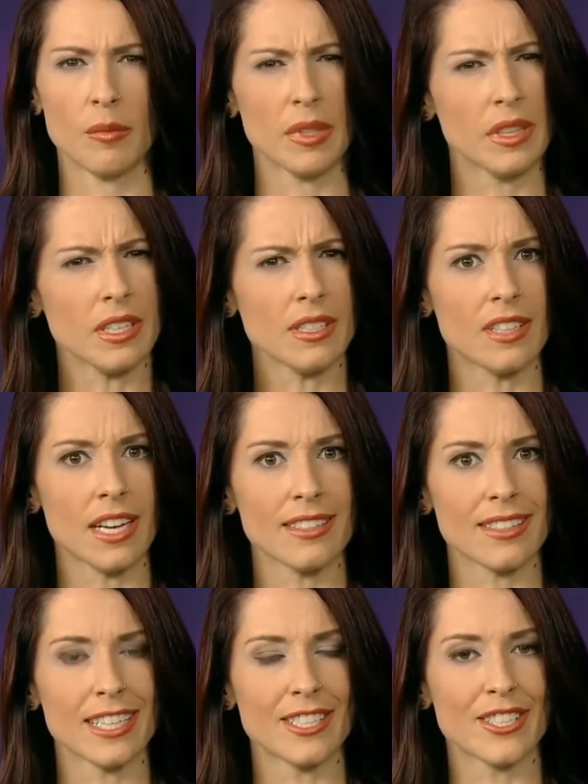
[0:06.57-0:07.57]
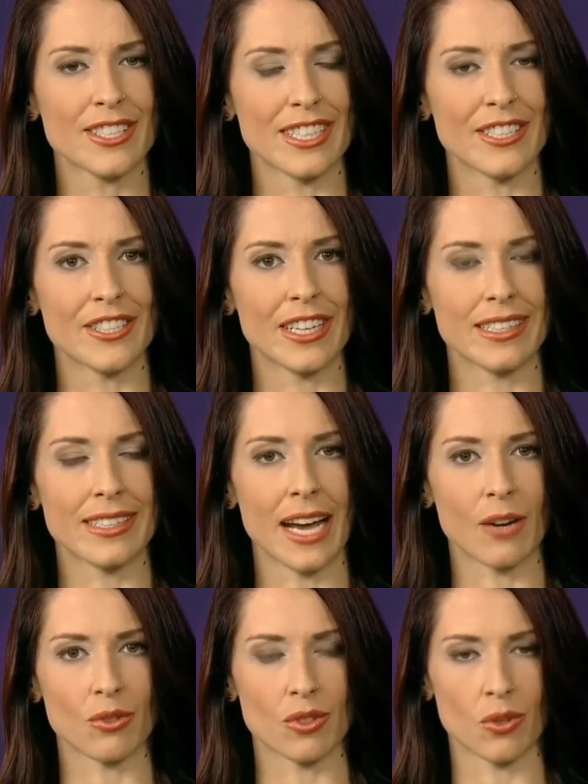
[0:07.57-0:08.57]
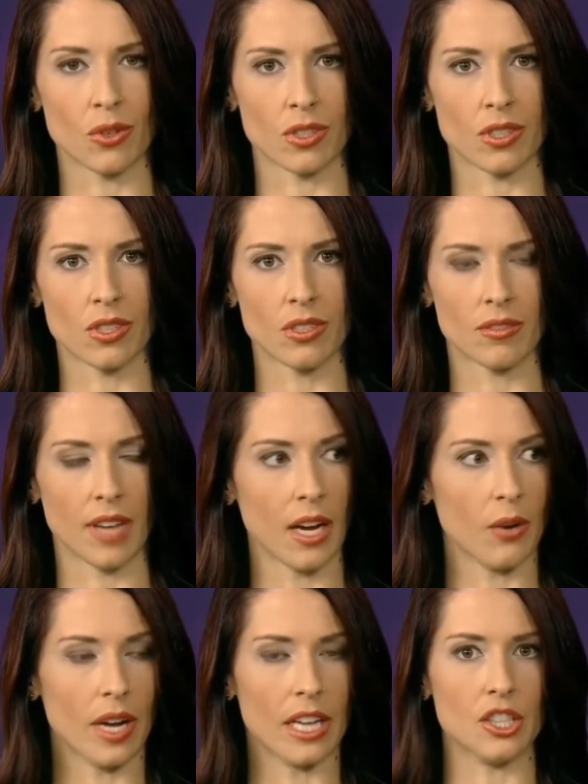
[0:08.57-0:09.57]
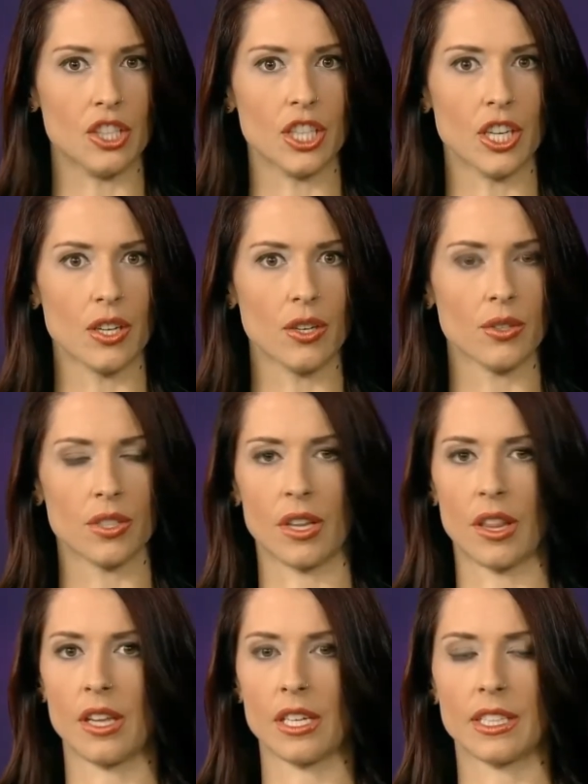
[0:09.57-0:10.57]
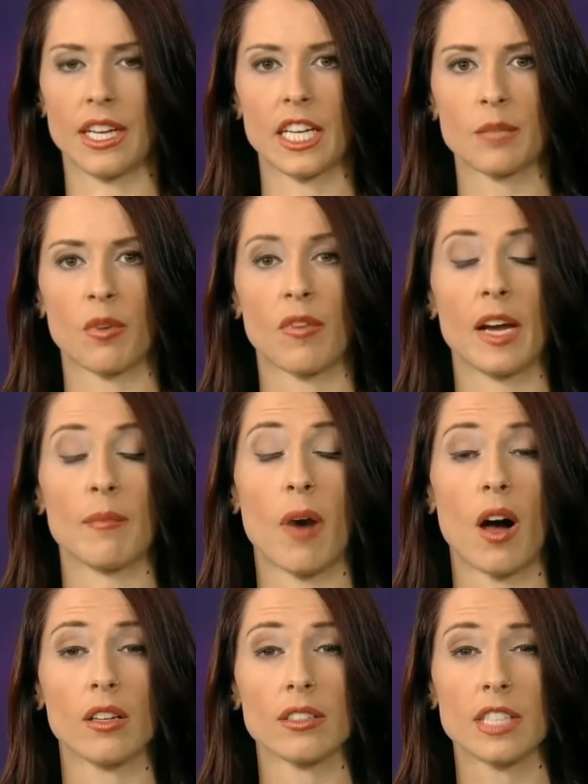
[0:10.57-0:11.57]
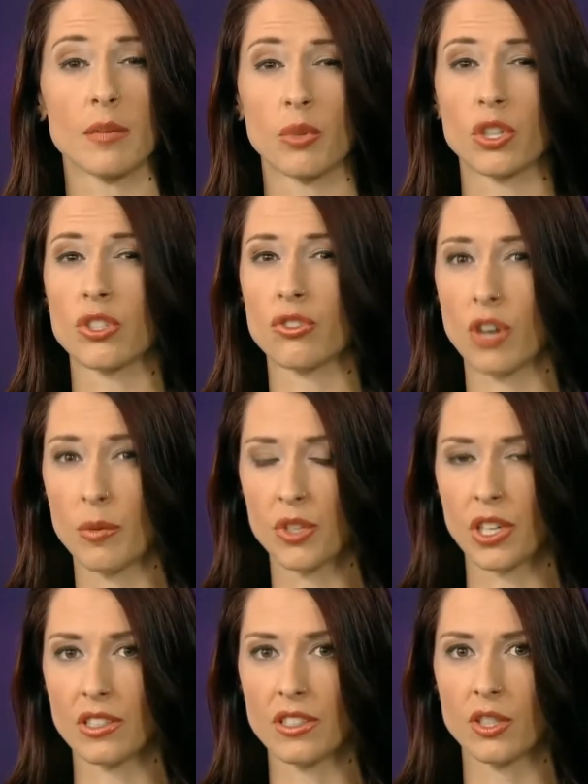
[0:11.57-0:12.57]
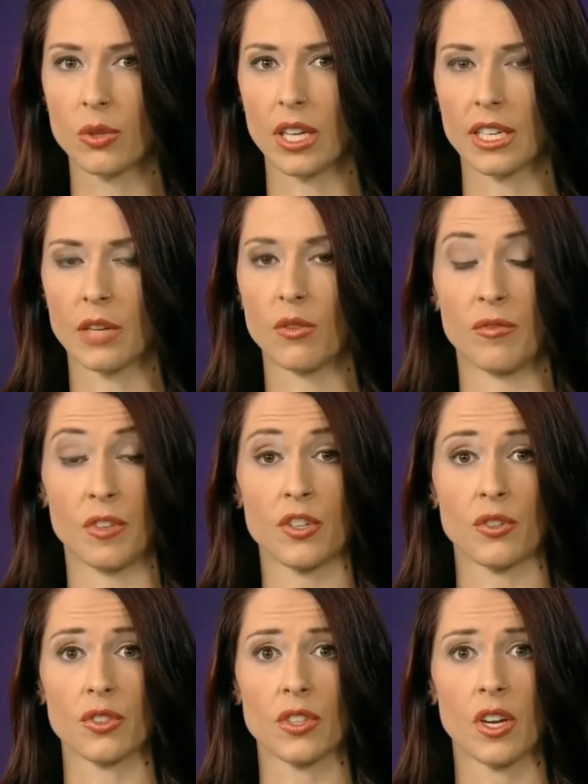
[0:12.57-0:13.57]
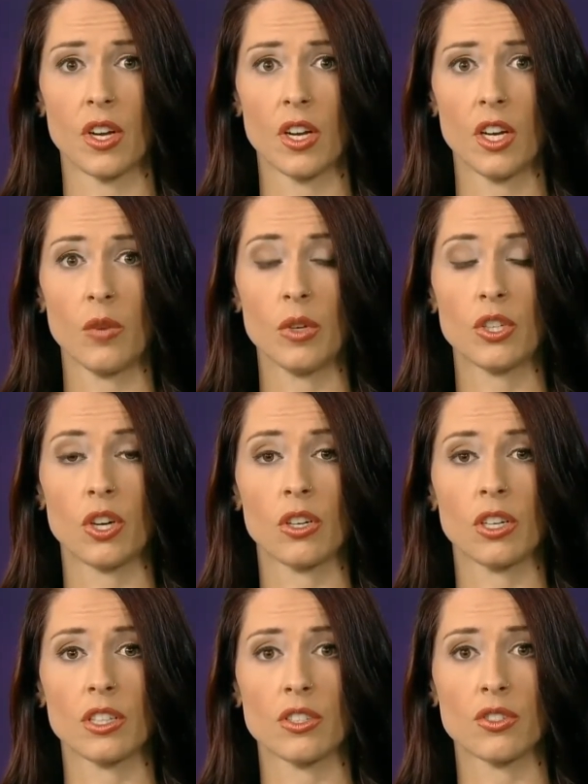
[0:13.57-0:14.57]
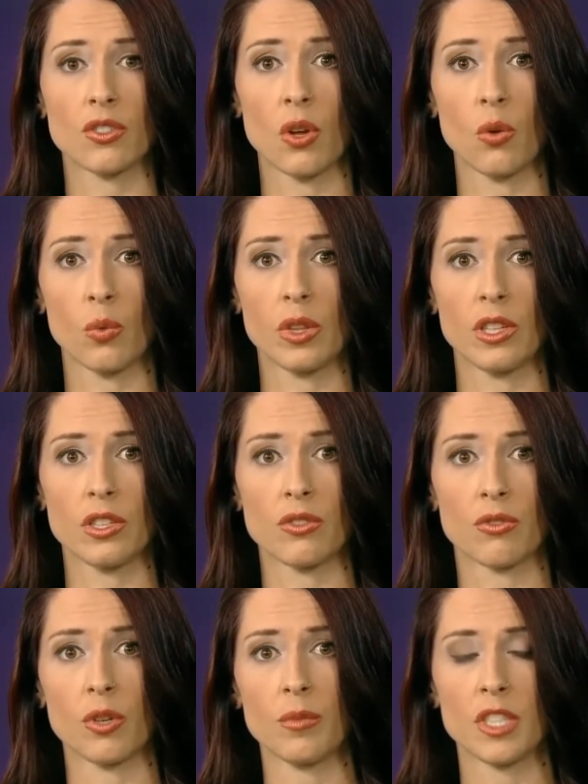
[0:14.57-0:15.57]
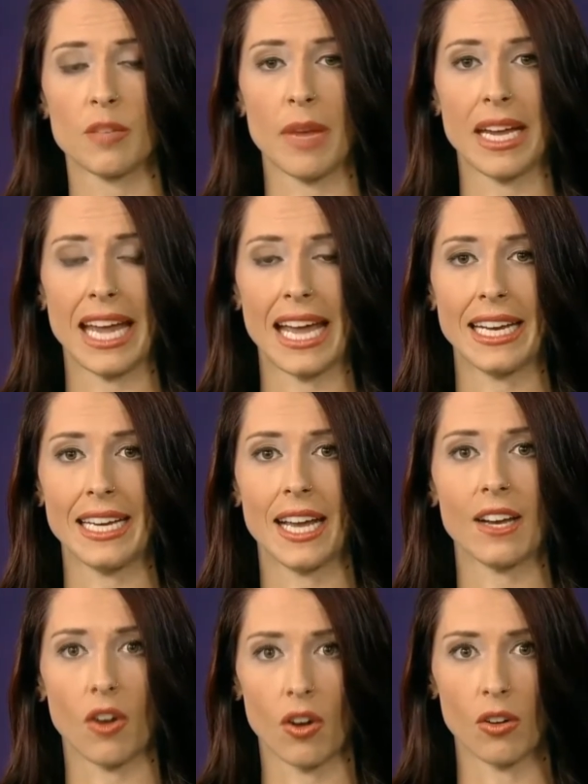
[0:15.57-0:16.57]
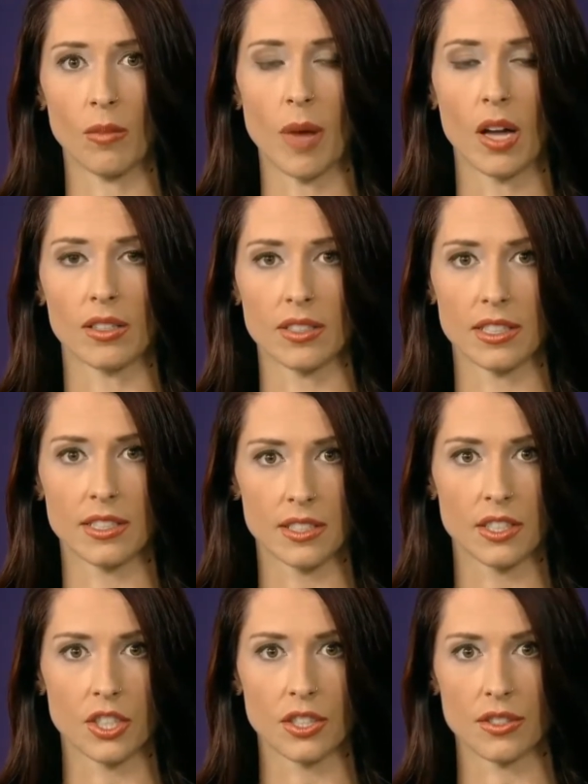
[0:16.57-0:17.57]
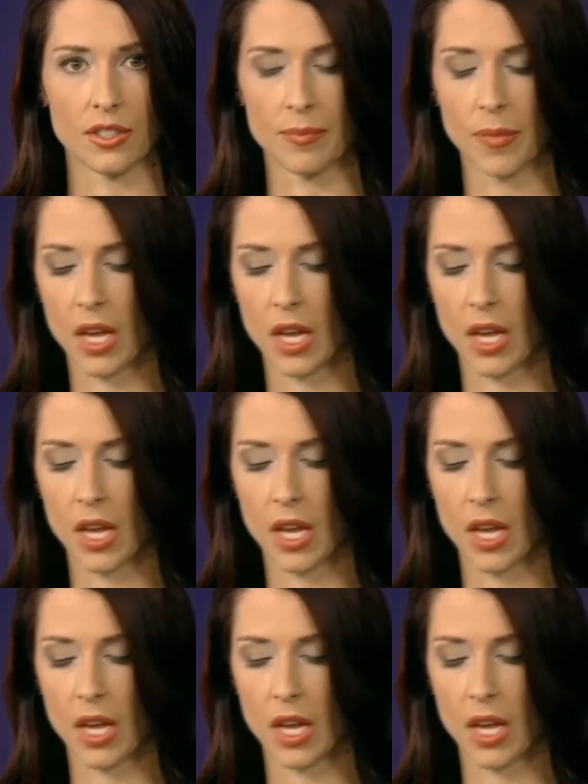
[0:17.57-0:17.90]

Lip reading: But these days, legislation is outsourced. Now, NGOs and think tanks provide policy prescriptions to elected officials who in turn consult with these groups to make any and all policy decisions.